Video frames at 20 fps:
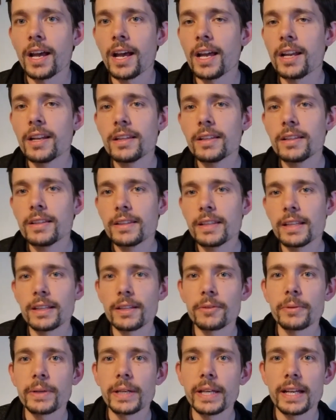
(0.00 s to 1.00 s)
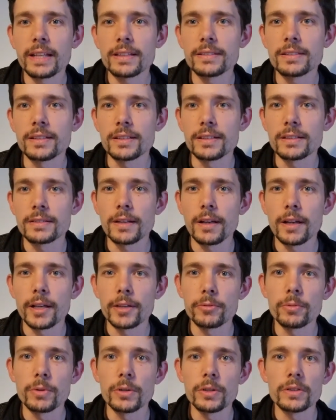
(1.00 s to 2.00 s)
Another thing that we had to
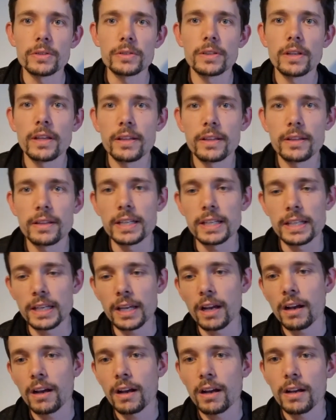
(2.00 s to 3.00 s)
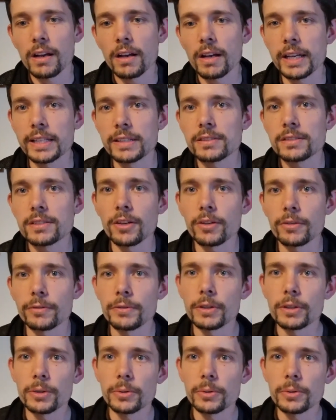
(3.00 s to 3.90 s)
decide was the height of the